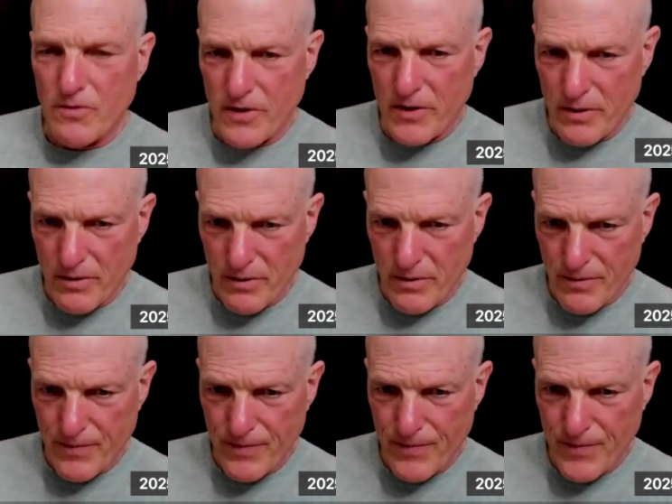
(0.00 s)
to
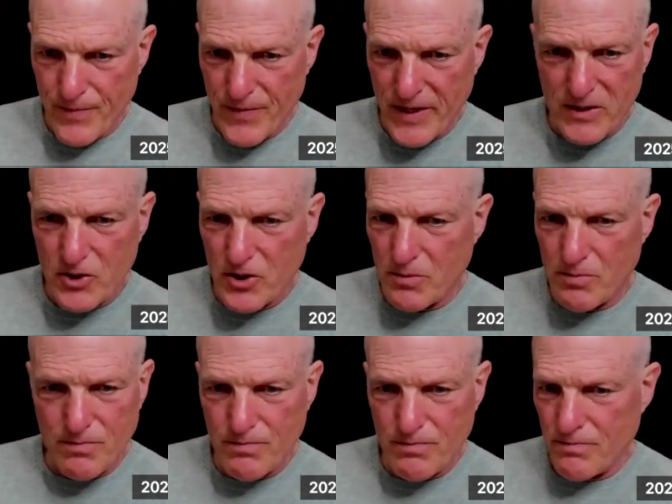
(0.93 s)
persevere.
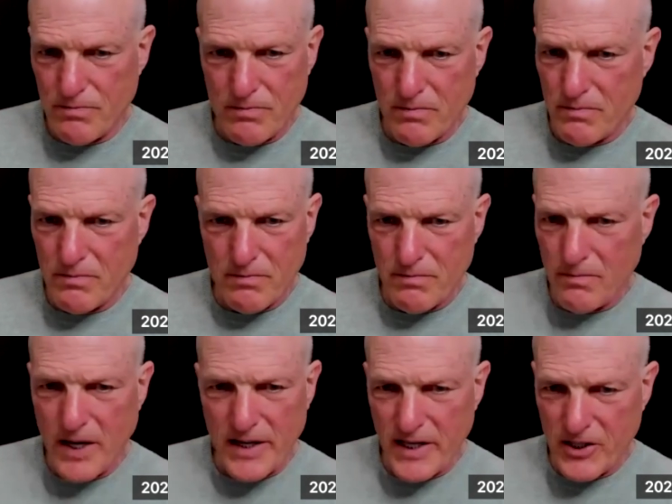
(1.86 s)
That's just
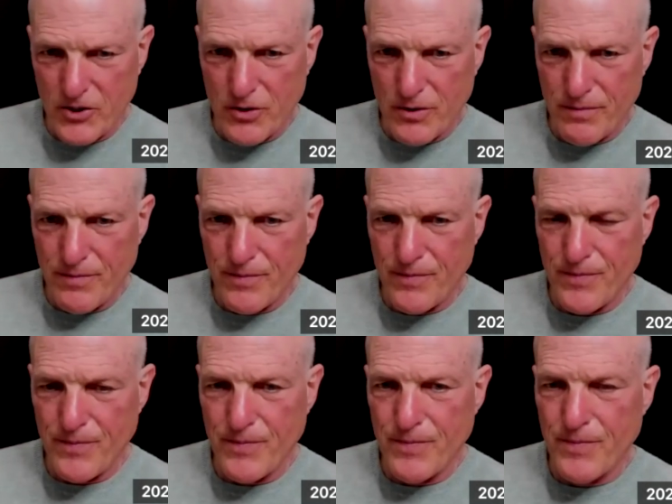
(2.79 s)
my
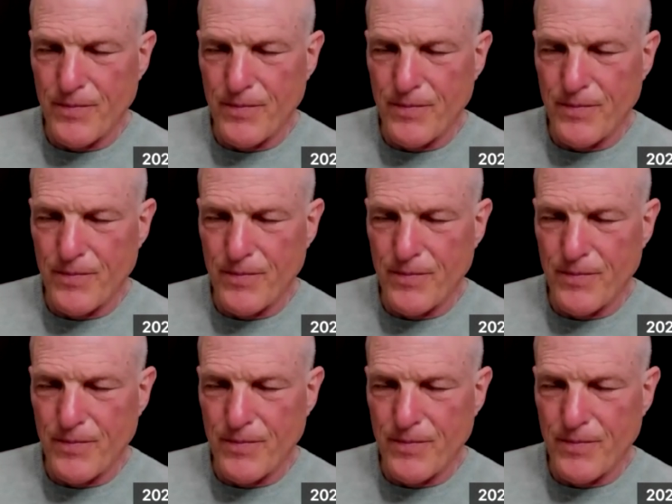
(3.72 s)
nature.